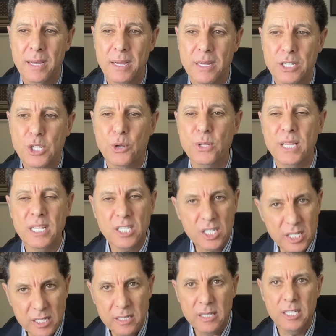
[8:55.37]
So
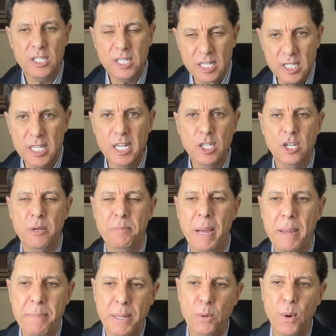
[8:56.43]
this this decision
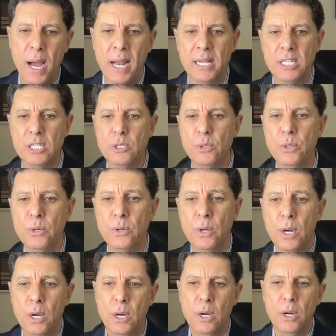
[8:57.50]
by Ben Wallace to
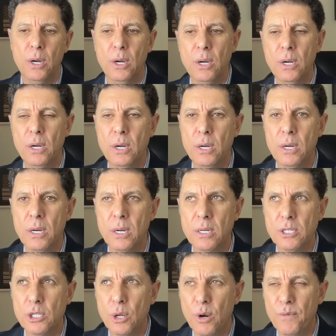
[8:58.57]
uh, uh, uh
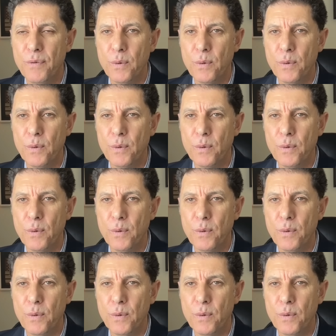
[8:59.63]
sort of